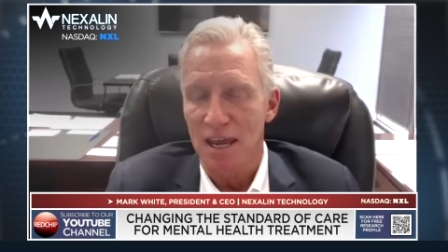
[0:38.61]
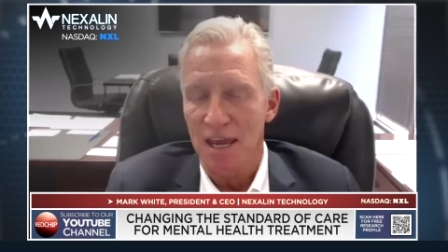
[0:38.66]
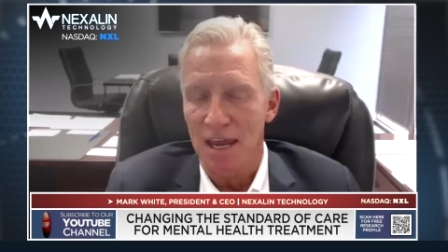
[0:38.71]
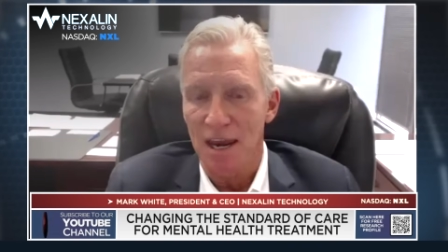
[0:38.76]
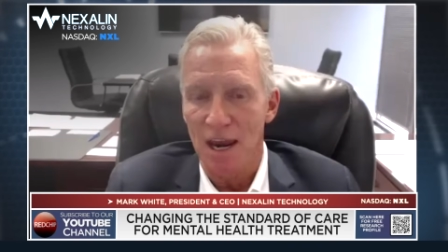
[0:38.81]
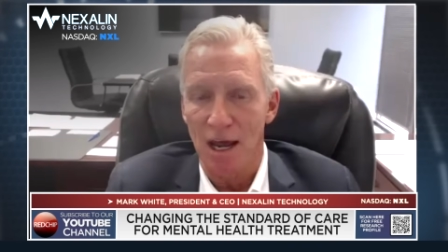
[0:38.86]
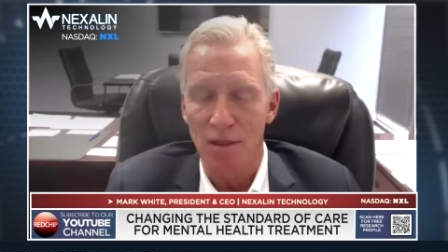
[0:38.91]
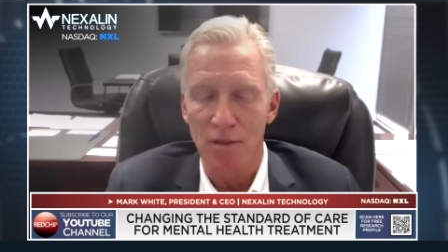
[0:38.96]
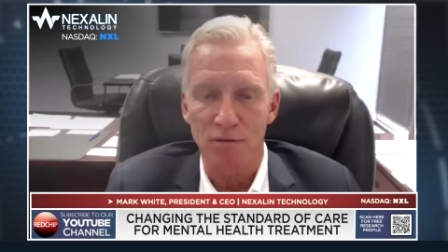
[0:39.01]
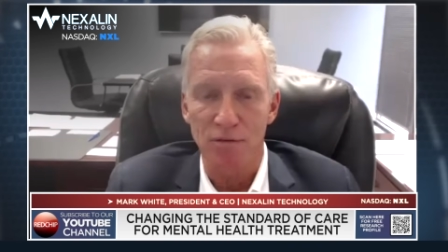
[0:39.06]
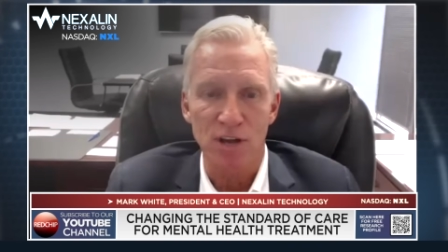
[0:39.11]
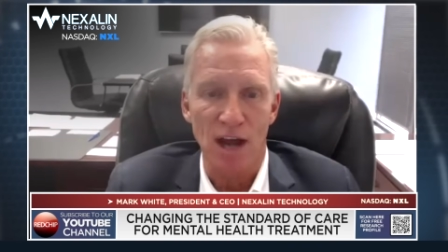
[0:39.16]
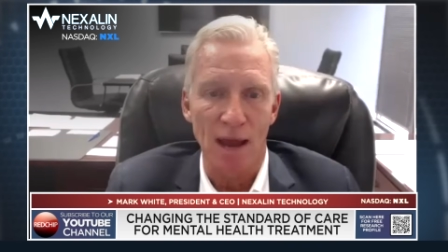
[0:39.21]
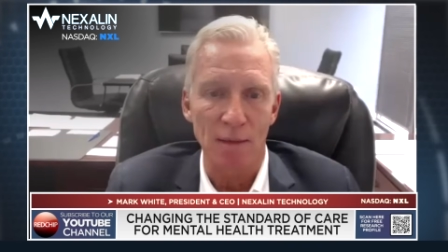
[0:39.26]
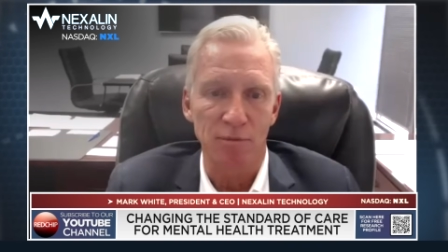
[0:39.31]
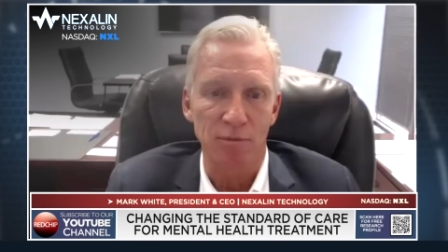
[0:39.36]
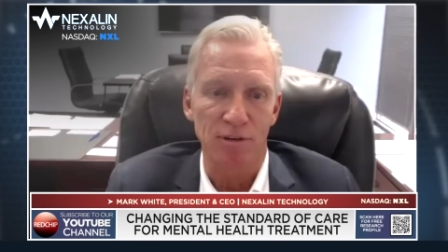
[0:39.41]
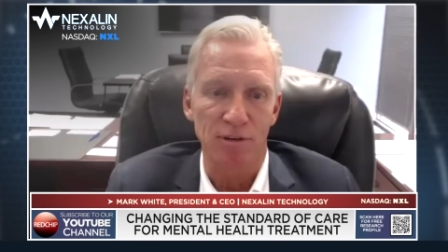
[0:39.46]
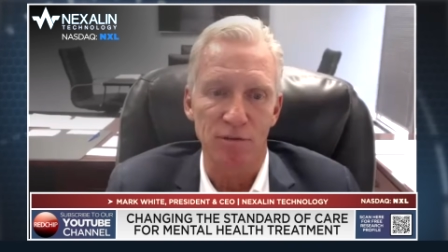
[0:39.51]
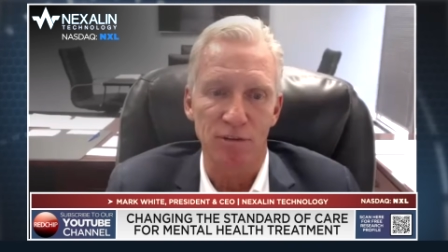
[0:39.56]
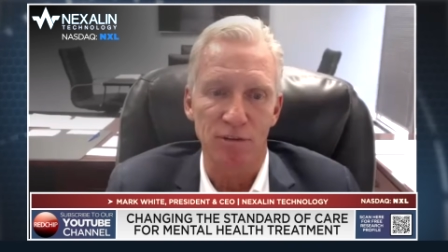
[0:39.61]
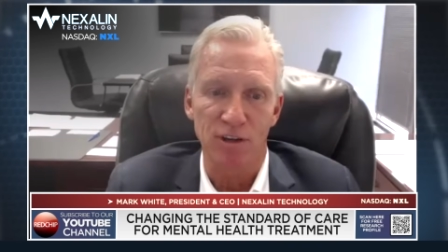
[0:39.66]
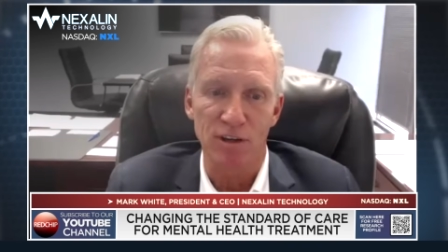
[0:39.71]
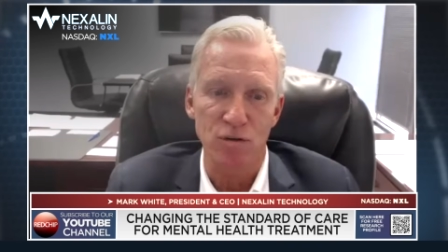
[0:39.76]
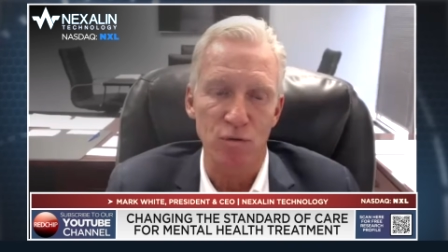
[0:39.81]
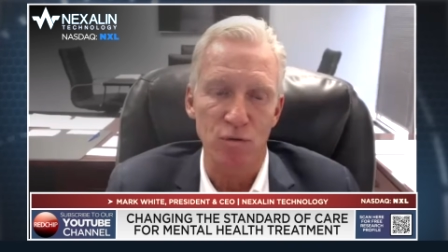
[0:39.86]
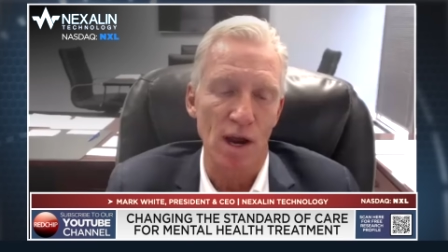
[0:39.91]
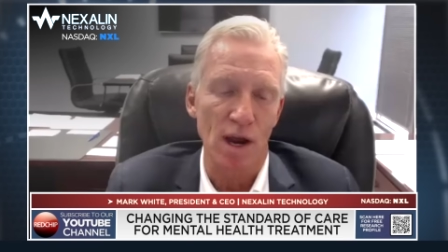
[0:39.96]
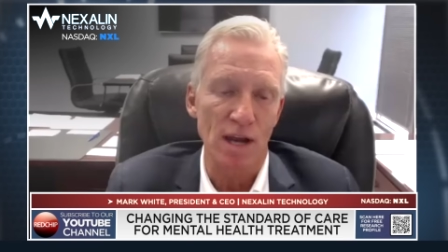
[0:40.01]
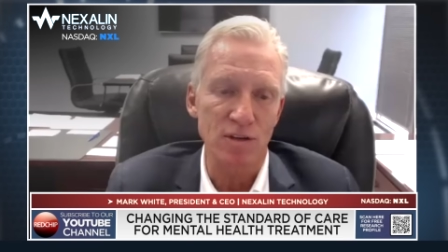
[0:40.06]
and other types of
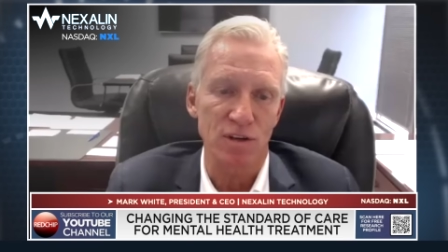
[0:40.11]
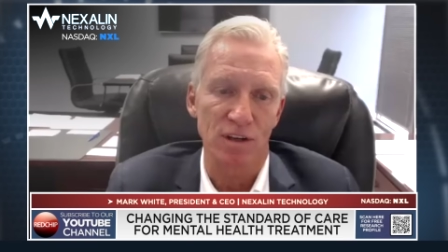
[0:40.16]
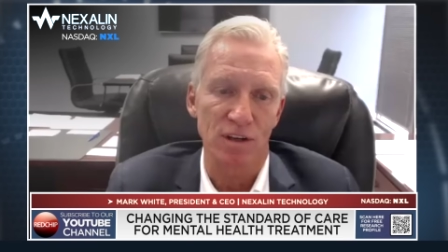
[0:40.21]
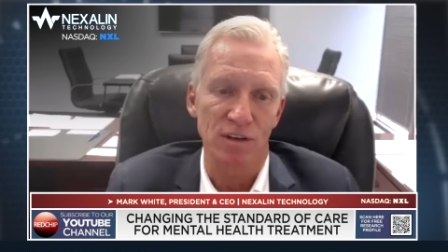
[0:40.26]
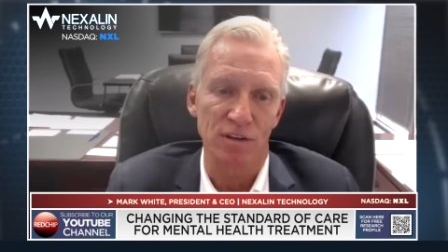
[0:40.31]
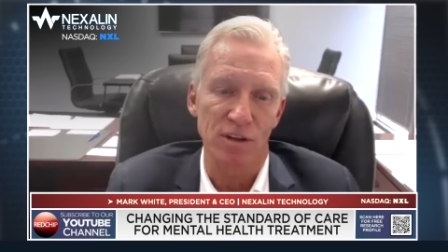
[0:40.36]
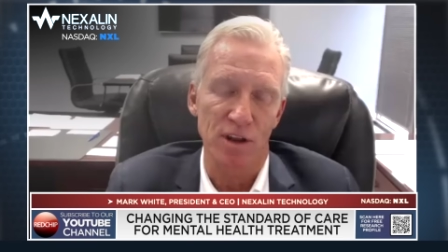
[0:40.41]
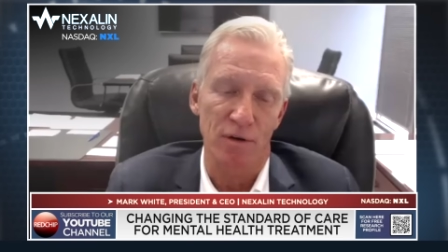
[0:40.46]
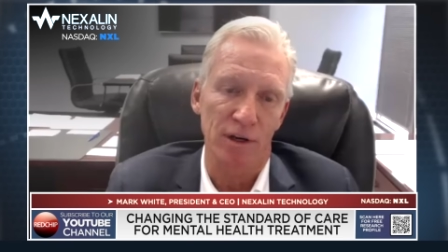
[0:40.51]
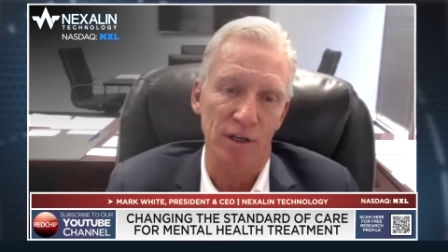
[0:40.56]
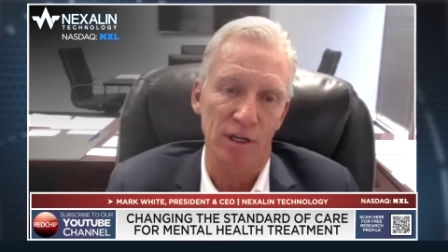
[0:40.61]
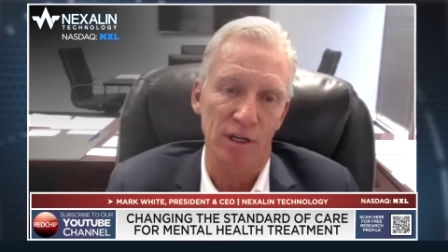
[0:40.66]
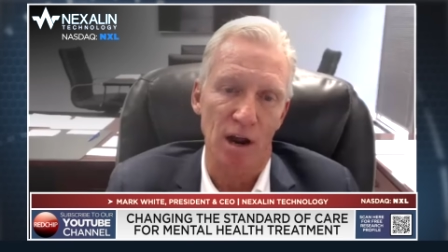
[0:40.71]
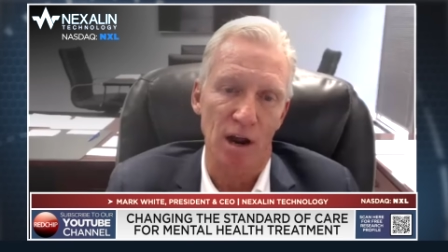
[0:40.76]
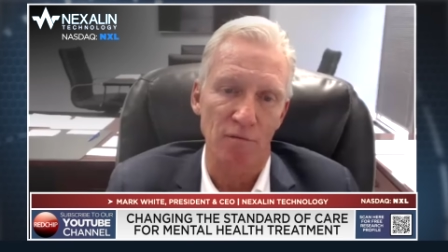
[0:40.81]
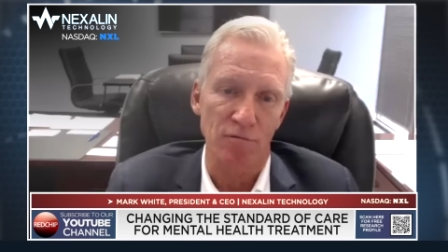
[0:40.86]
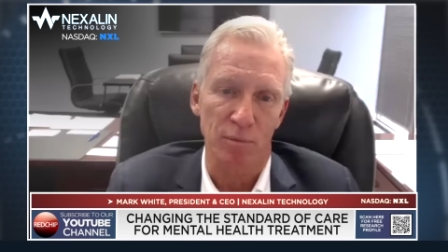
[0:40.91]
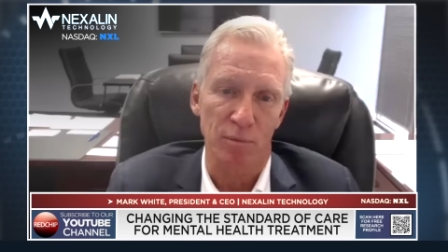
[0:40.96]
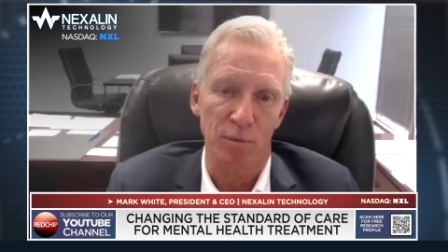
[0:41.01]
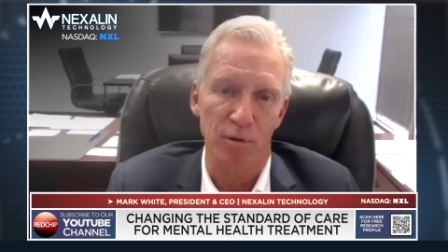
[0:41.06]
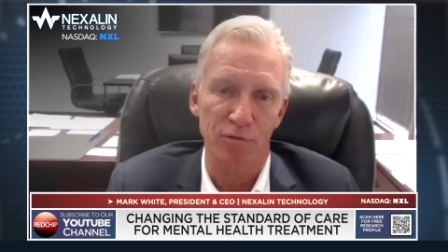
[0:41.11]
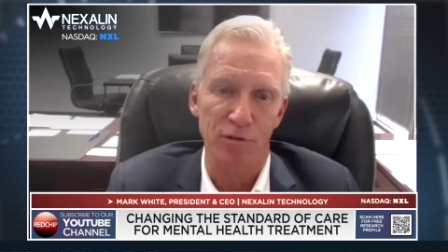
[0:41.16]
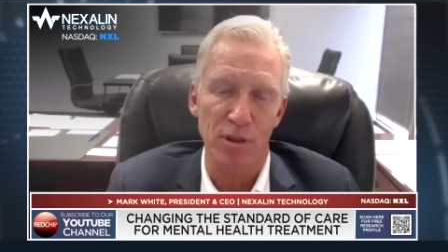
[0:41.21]
situations that are uncomfortable